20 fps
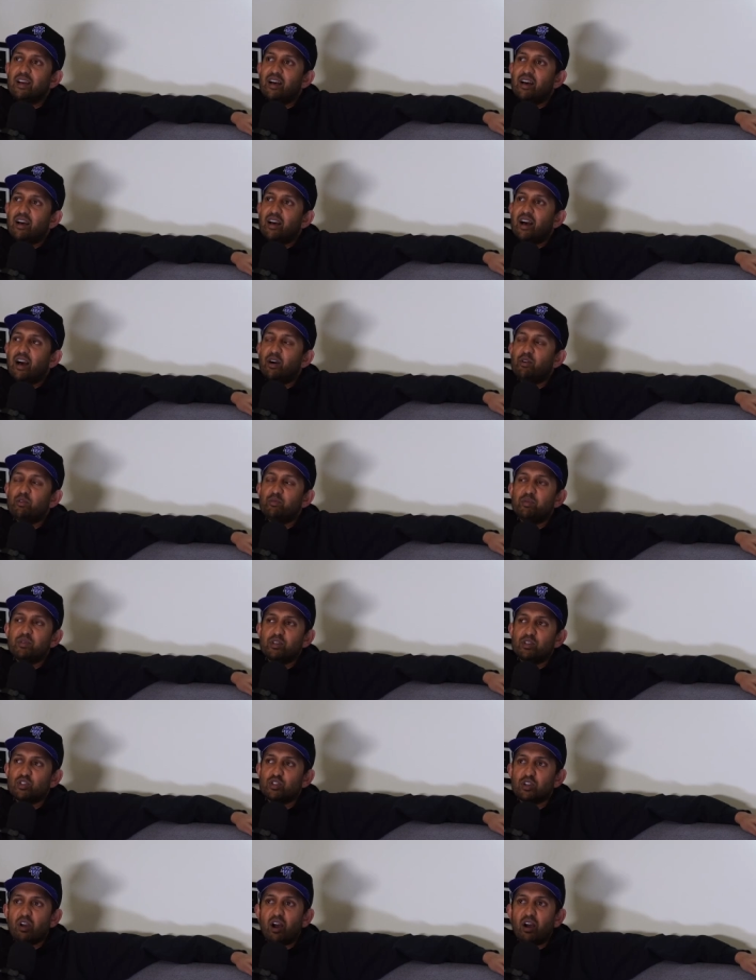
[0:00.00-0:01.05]
I would be
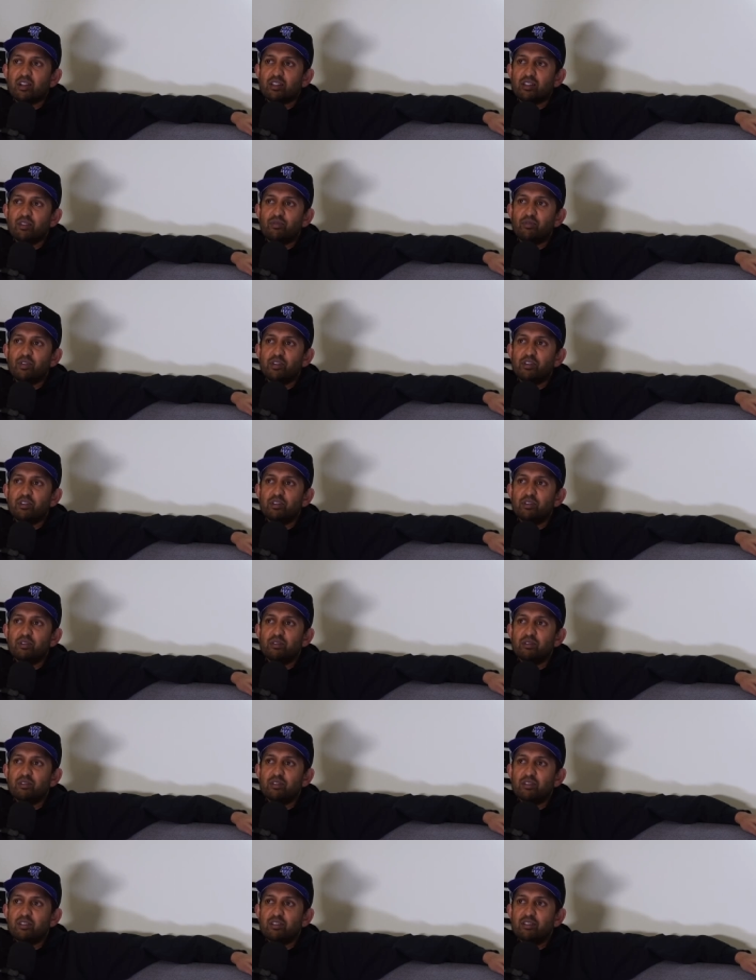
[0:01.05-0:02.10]
shocked if we do.
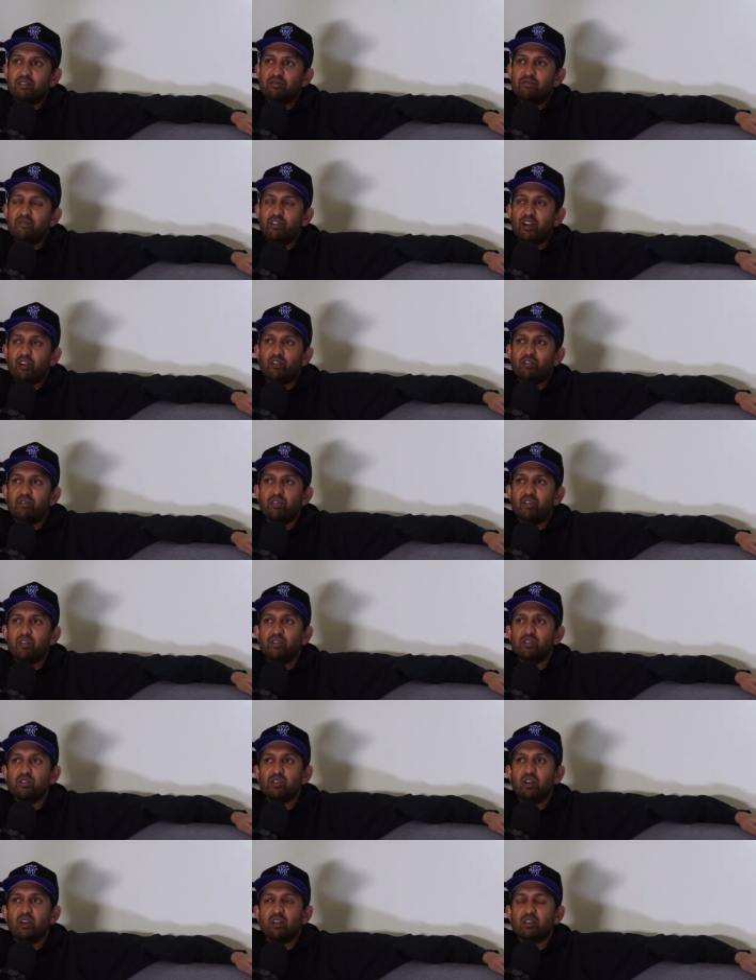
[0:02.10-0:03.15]
Very, very
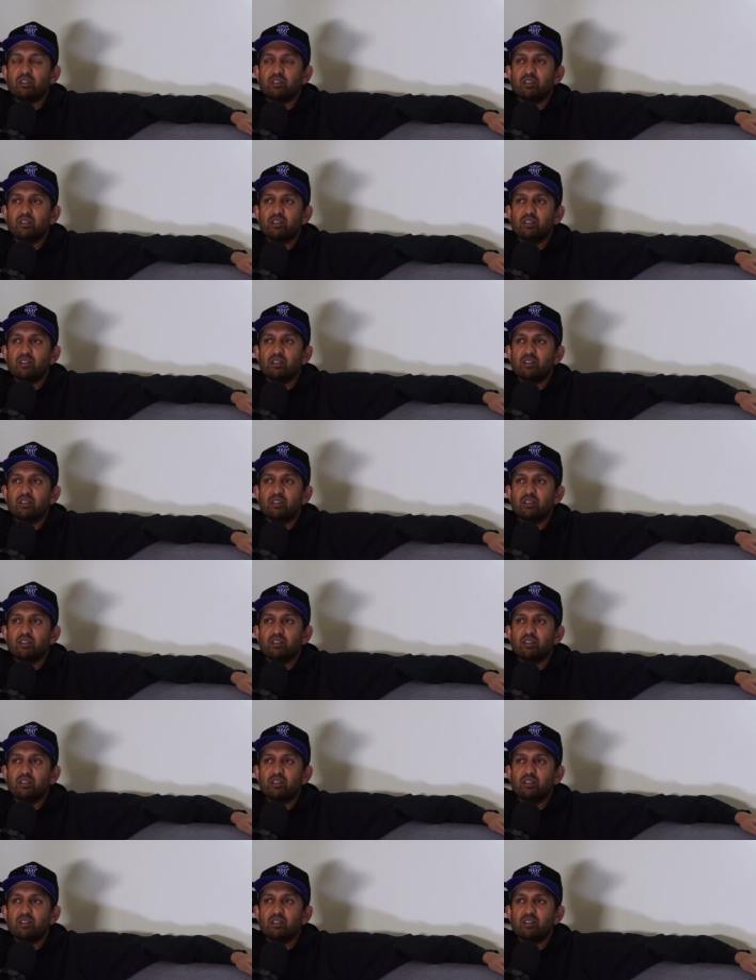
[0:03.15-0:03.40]
shocked.